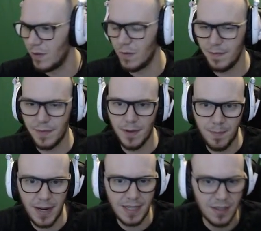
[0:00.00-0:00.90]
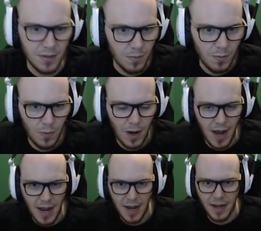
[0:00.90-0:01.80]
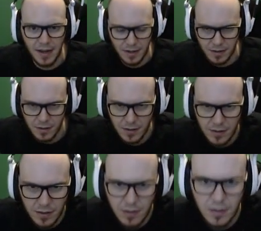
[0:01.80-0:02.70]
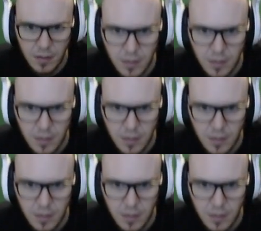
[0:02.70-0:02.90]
the best way... I